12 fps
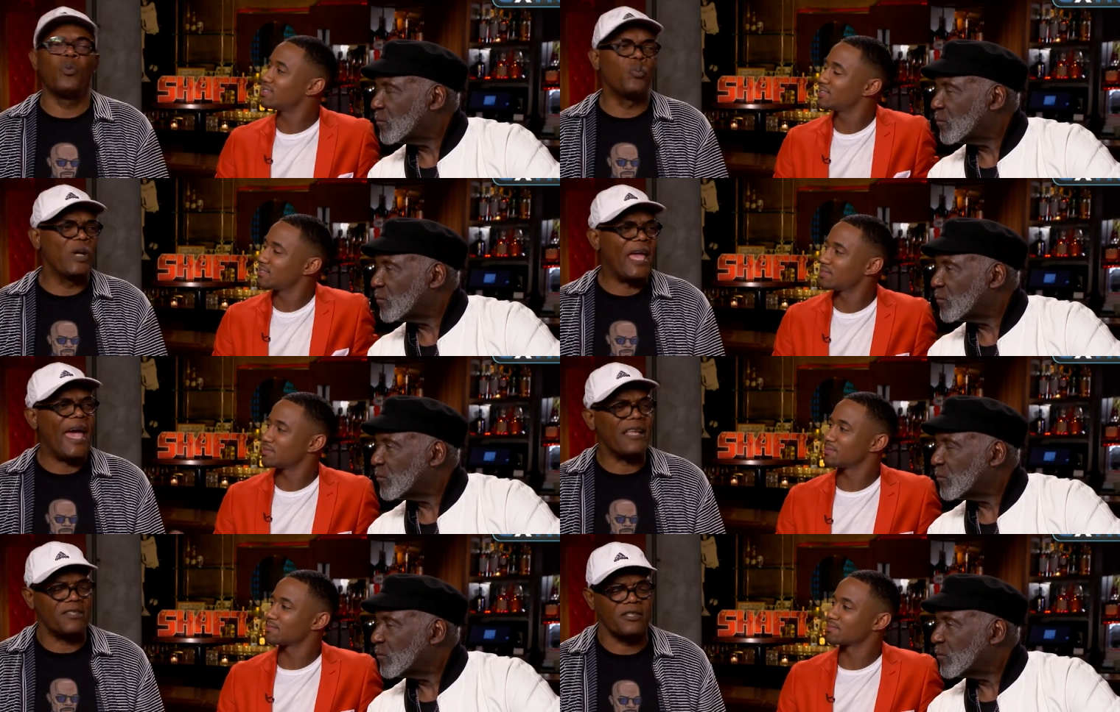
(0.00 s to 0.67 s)

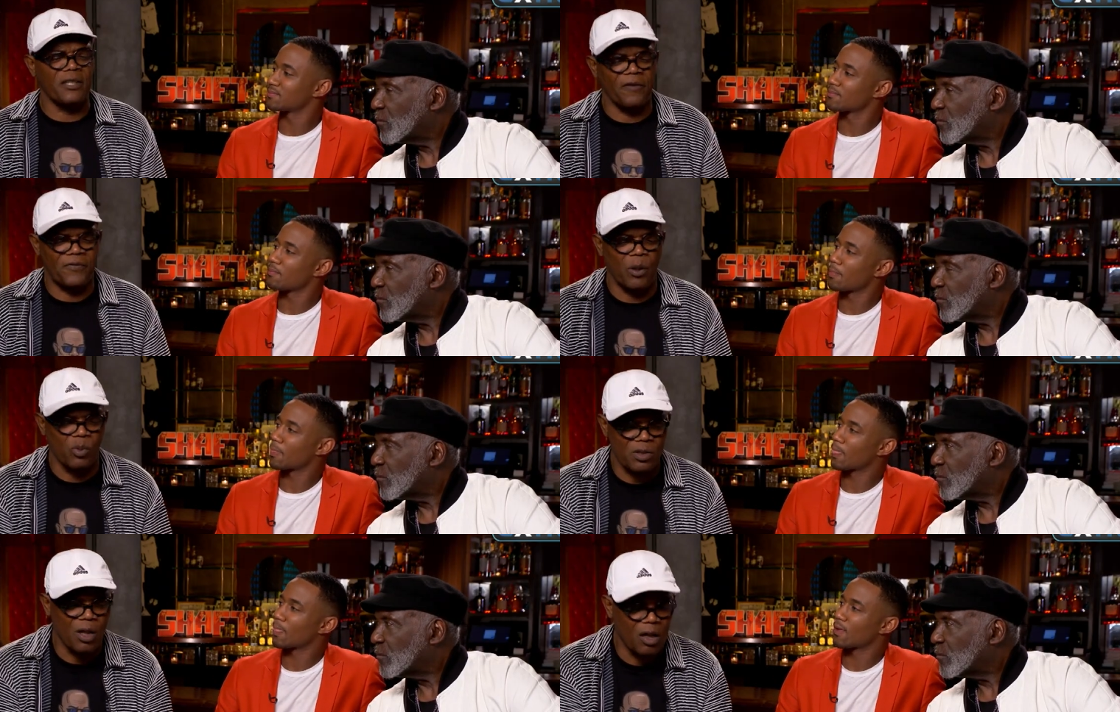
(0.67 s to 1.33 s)
Speaker 1: we had stuff
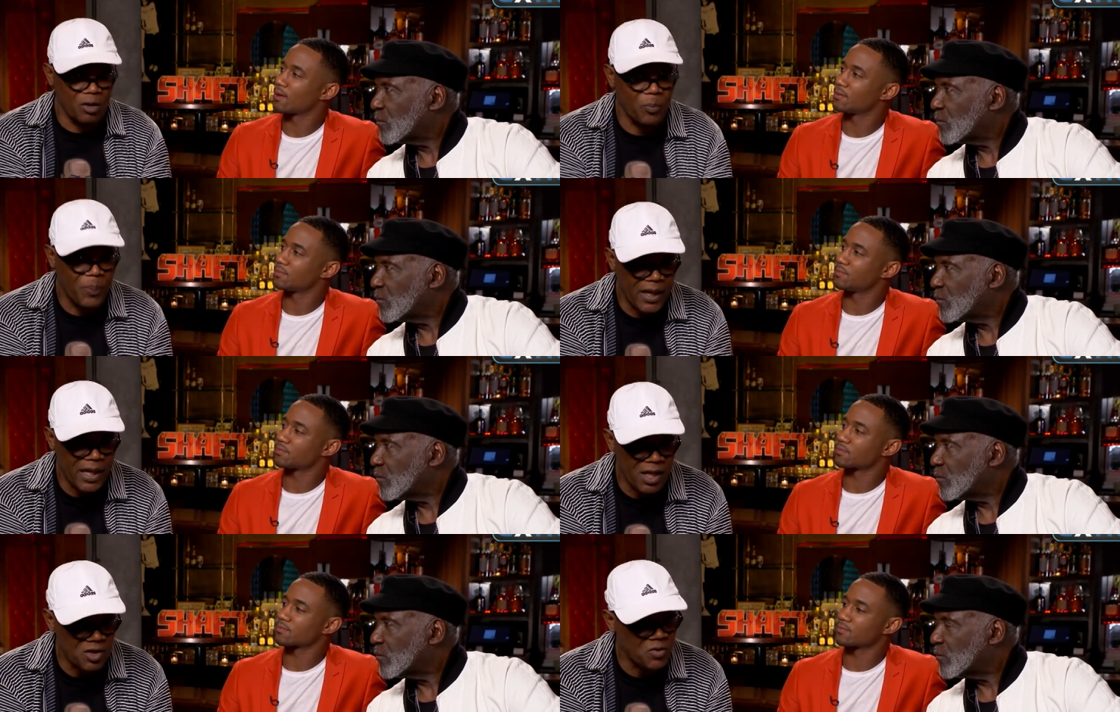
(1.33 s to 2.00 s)
that was on the
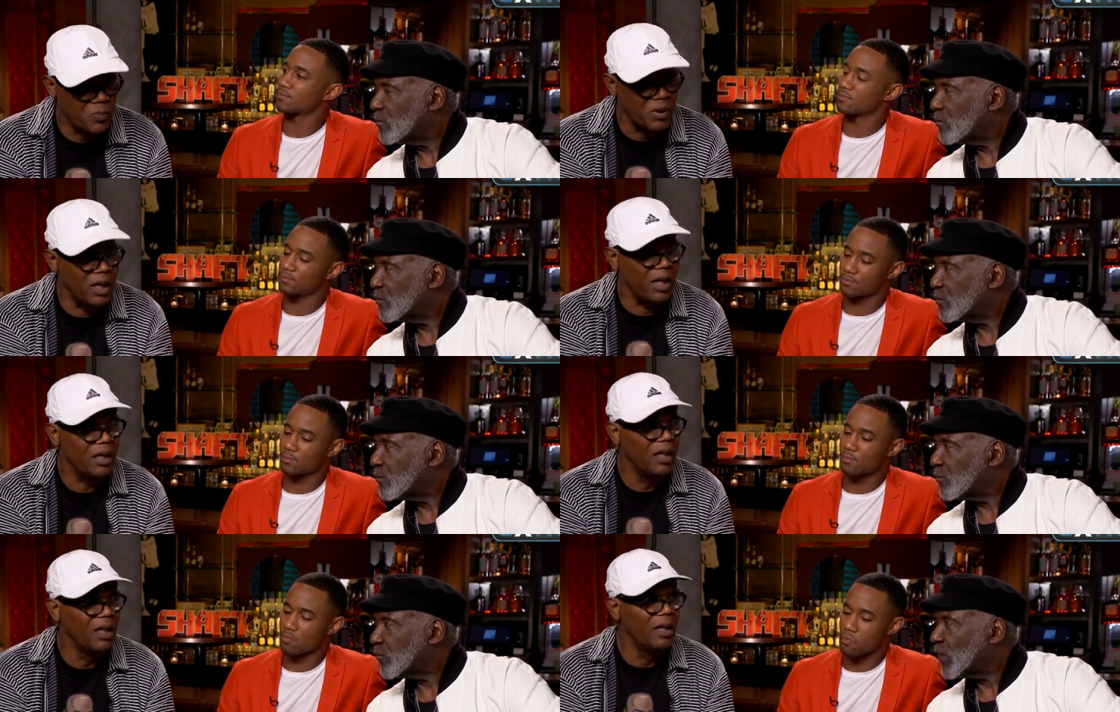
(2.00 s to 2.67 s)
page,
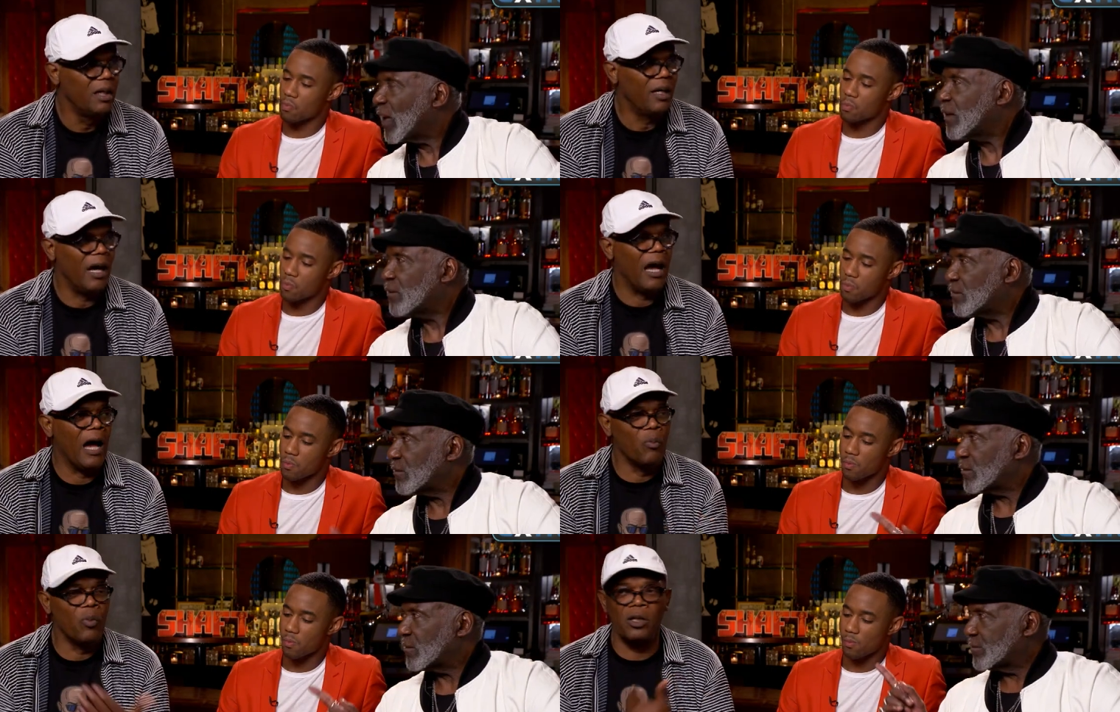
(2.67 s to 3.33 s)
but
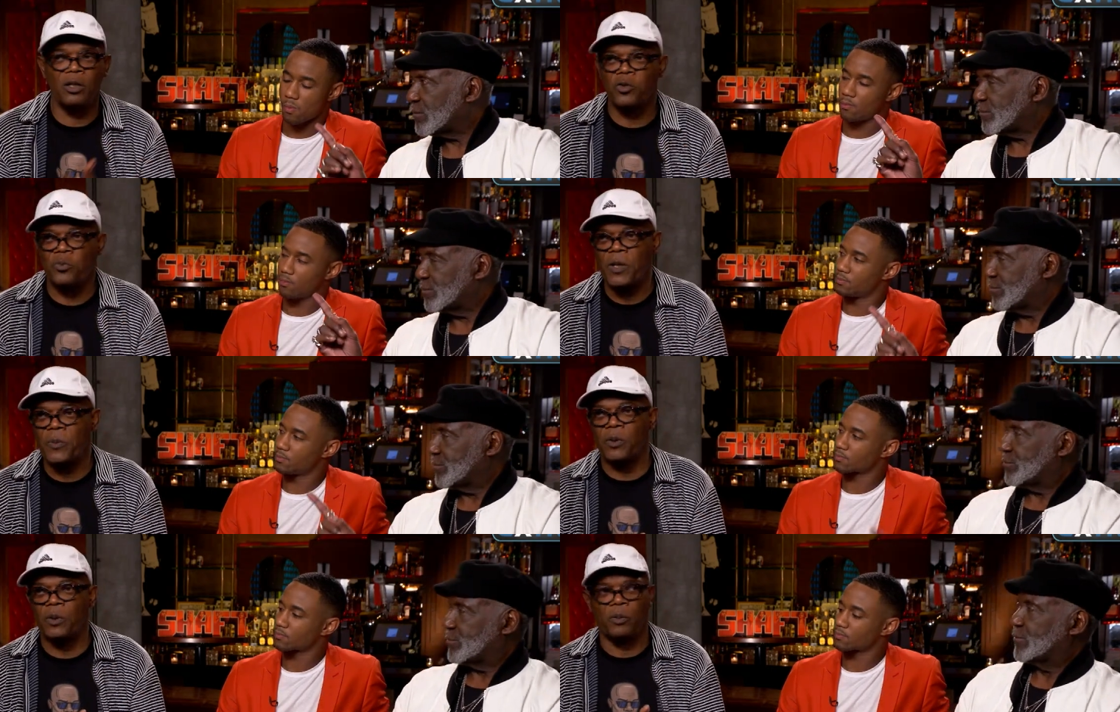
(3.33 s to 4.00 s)
I'm one of those
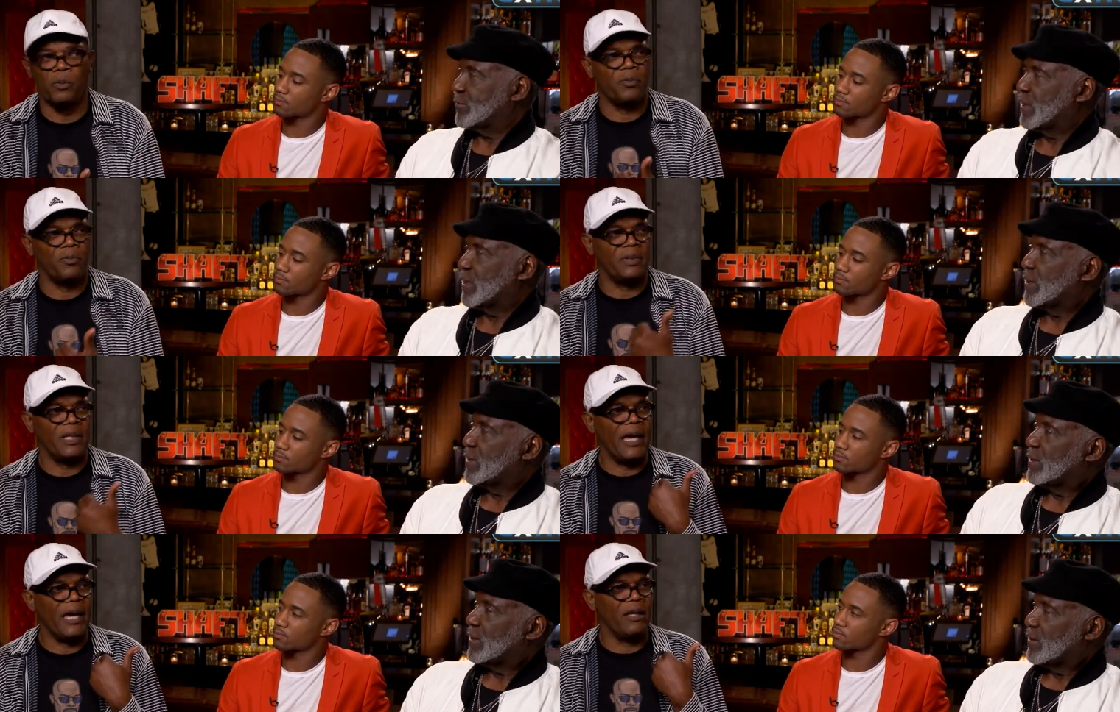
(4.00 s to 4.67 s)
people
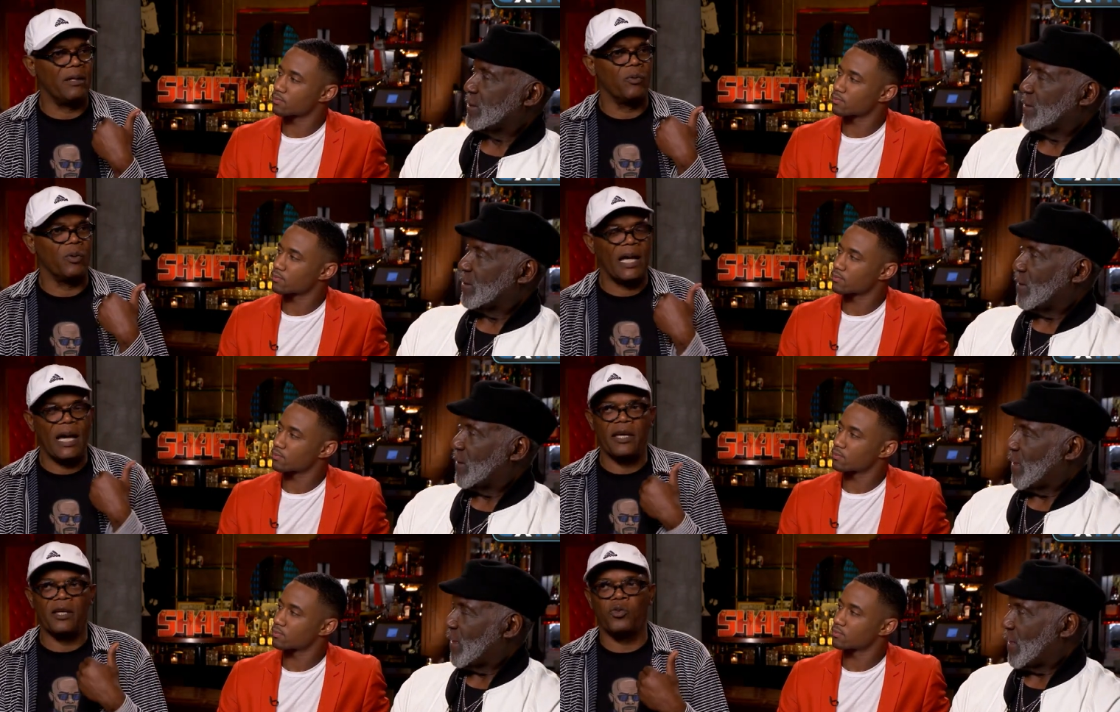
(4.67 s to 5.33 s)
that when
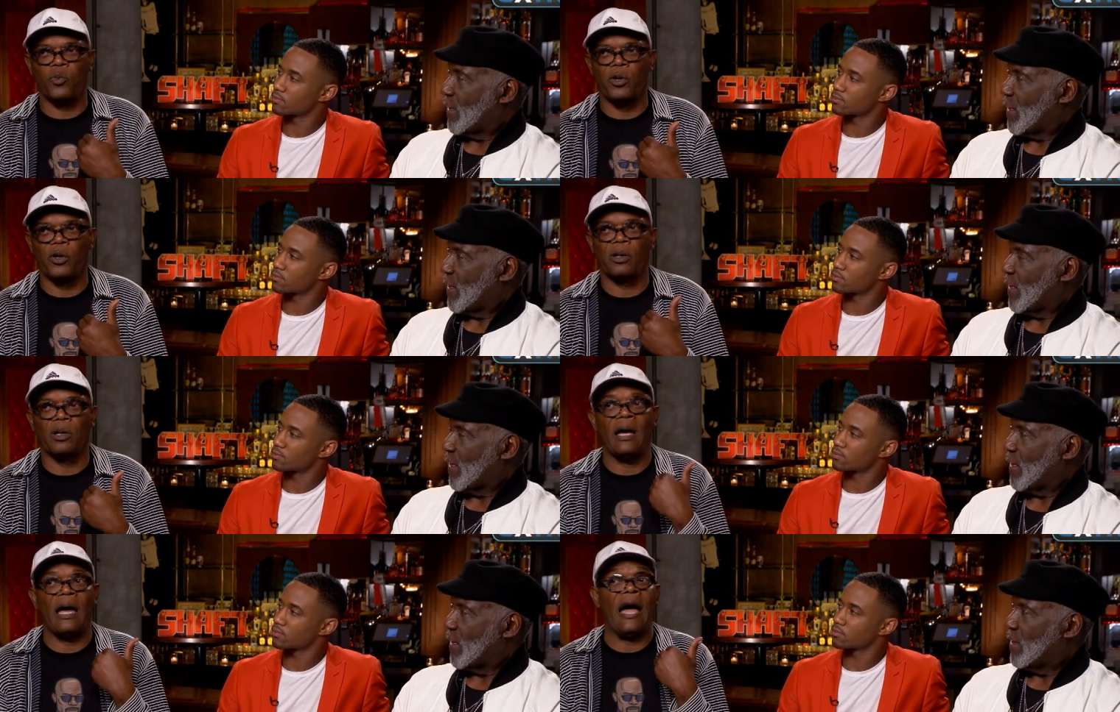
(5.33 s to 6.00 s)
I get to
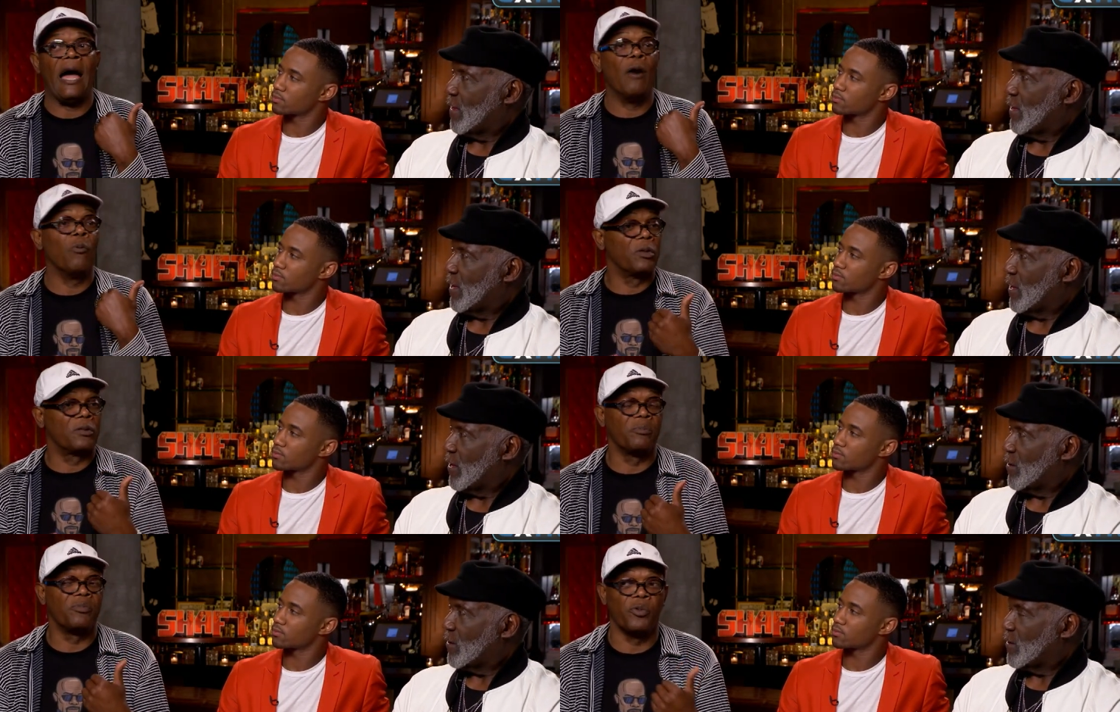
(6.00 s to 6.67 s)
work, I
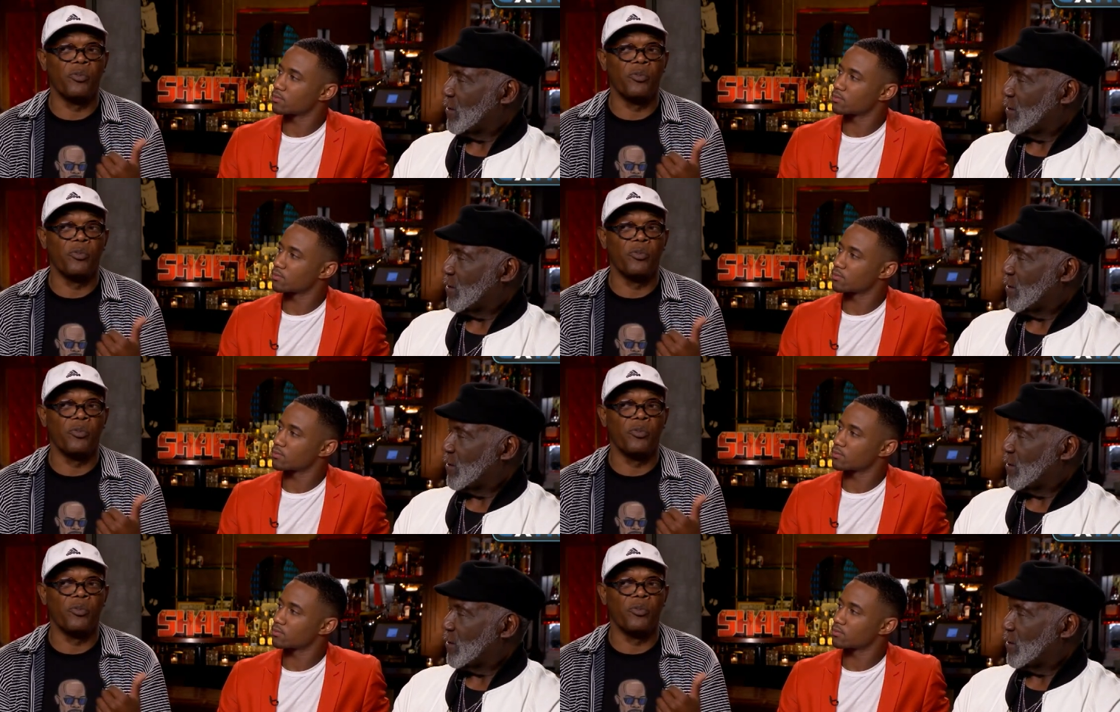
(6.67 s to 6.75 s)
want them to